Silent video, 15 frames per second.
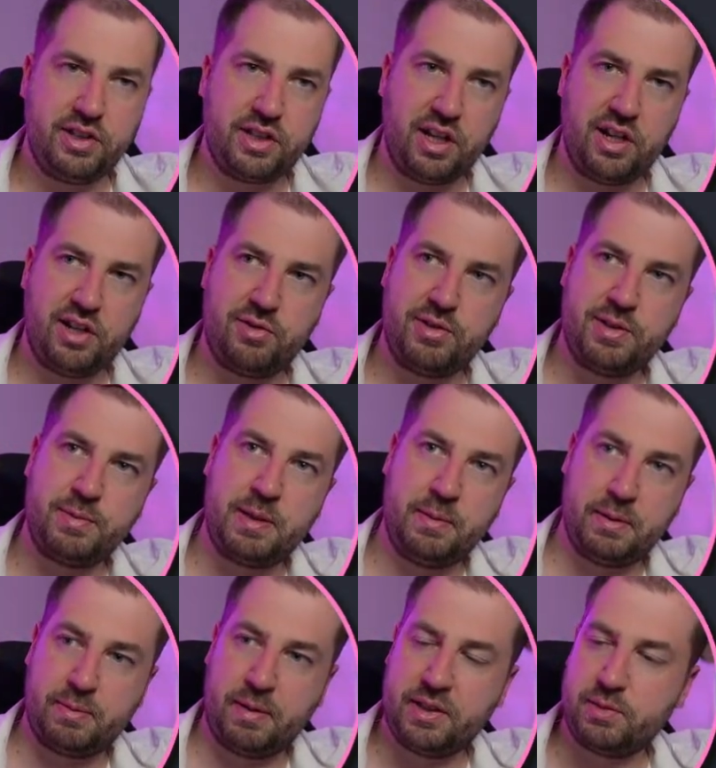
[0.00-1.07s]
doing some C++.
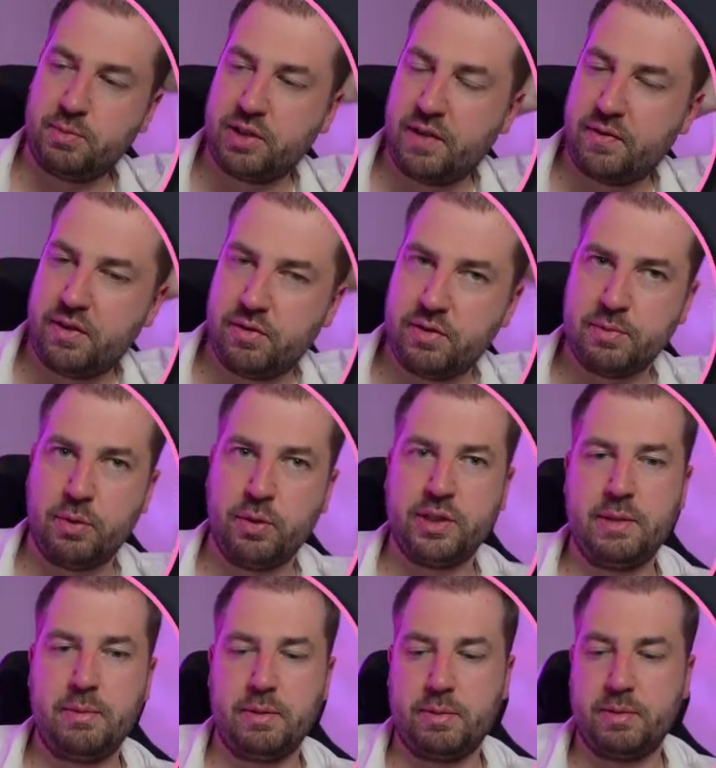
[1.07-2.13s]
We'll definitely do some more C++
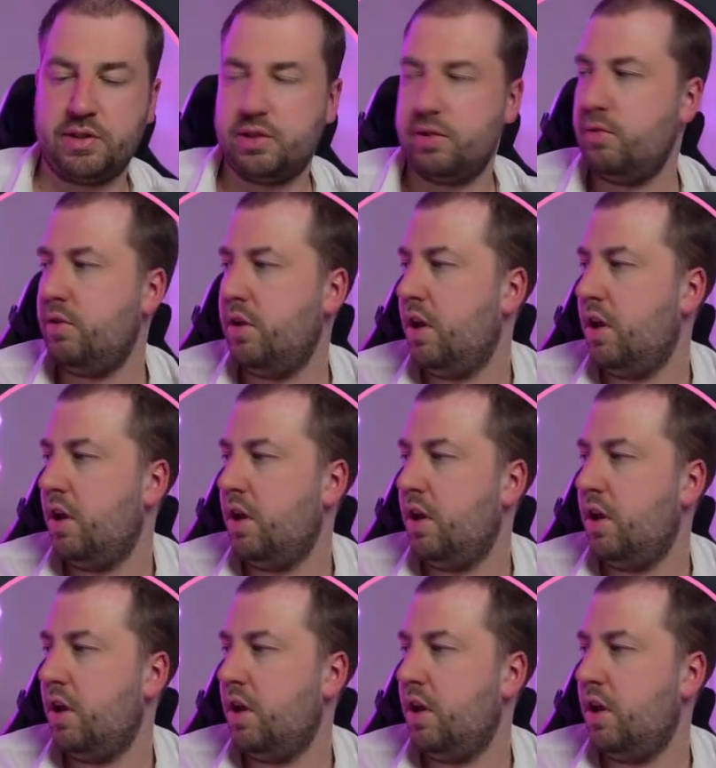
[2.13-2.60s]
soon.